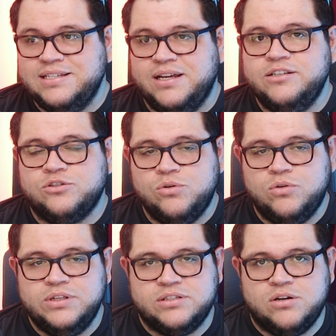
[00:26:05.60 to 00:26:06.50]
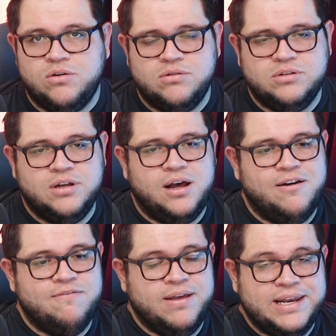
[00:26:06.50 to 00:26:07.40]
design school is called
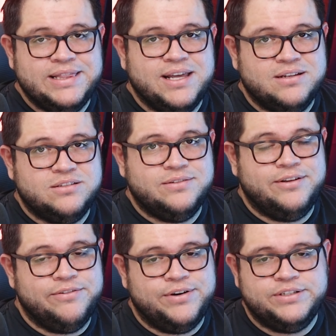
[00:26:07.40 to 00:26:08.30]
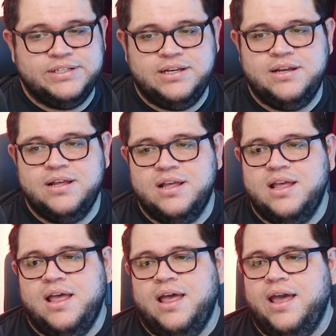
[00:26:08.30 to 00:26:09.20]
Veritas University.
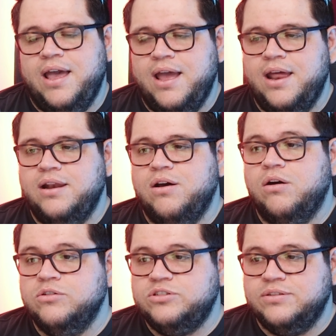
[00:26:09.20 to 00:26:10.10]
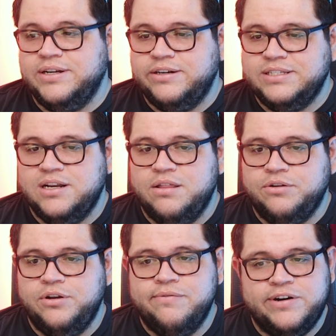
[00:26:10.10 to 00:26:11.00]
And also there is
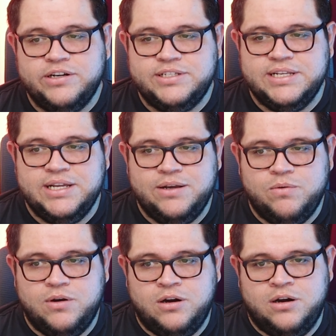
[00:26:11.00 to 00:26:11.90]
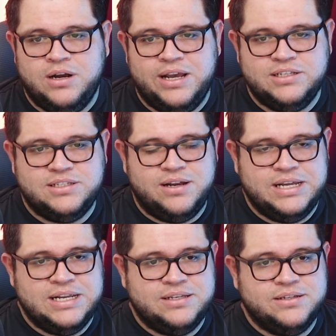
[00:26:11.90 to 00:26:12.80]
another university where I
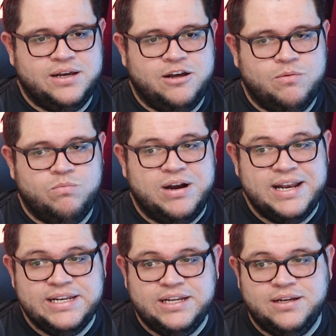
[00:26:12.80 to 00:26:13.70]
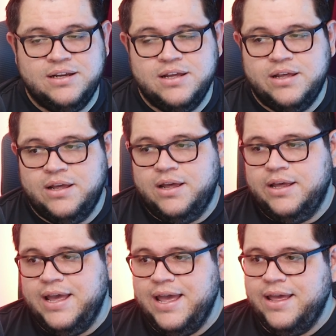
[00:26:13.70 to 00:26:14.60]
studied branding,
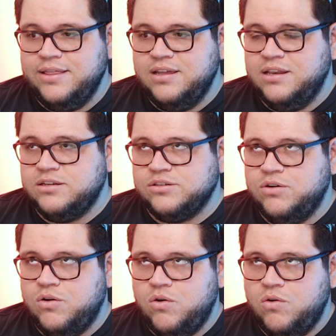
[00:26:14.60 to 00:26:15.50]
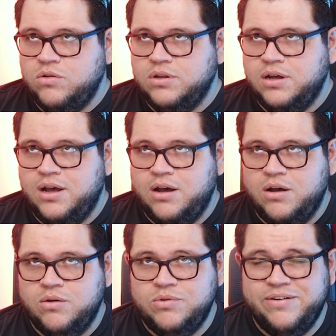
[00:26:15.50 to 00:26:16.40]
and it is called
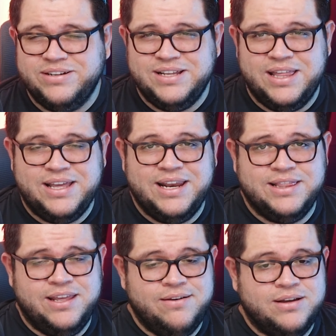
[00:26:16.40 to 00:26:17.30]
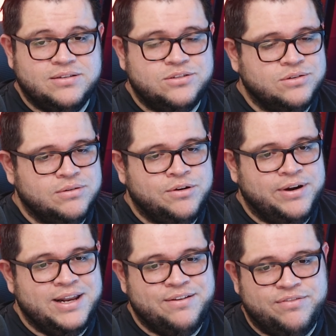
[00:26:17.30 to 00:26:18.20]
Universidad Creativa, so
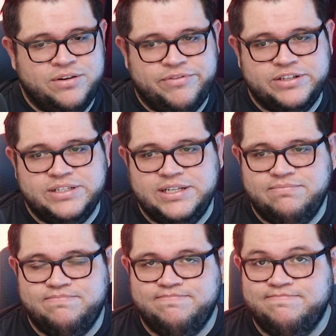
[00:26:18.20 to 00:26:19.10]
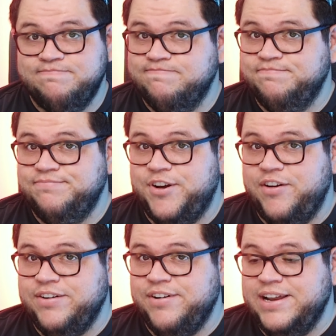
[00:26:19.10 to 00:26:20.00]
Creative University.
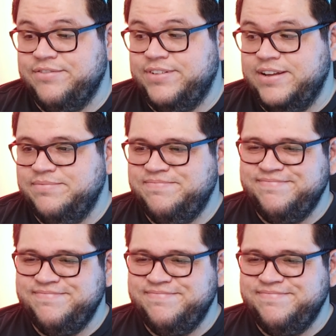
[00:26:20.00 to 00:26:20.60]
Very creative name.